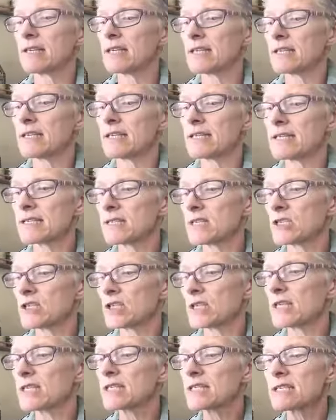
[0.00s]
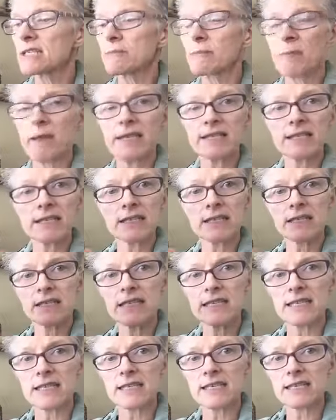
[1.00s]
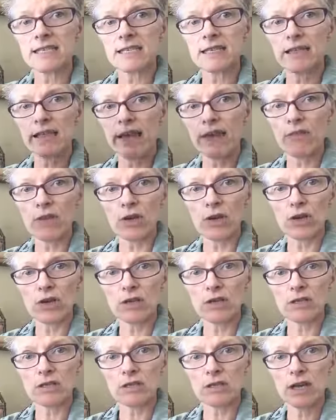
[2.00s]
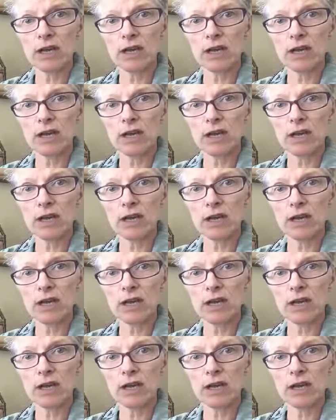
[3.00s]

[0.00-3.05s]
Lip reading: it is just basically this leather